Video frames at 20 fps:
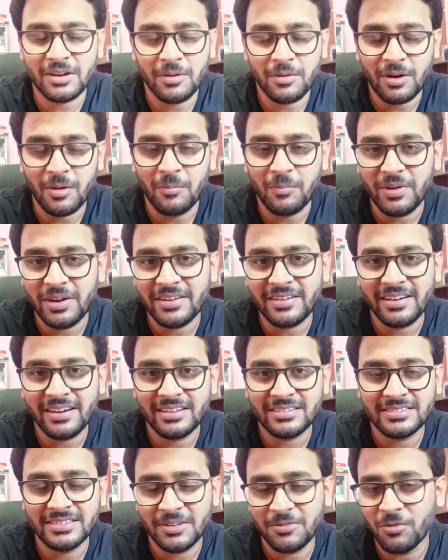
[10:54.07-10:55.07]
uh,
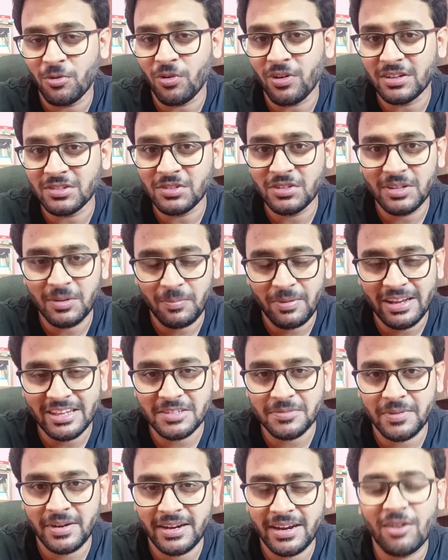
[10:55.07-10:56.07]
completeness they focus on the
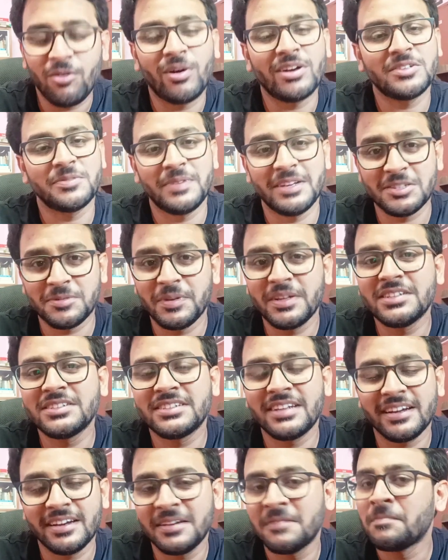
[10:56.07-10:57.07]
placement and once placement
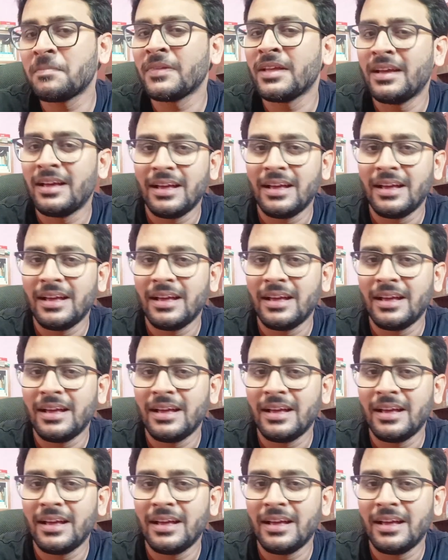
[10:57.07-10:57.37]
is done